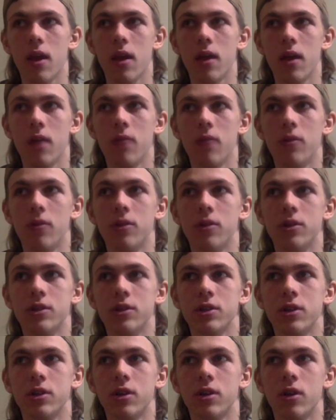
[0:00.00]
It
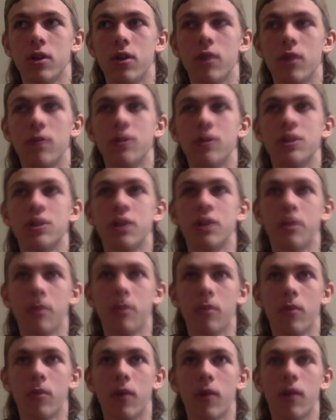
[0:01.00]
was Over the
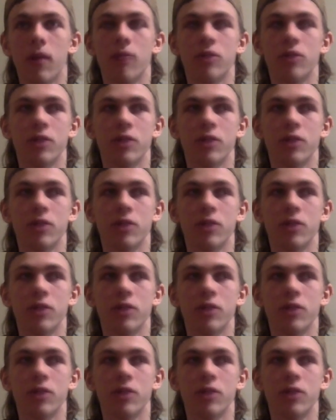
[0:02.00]
summer while I was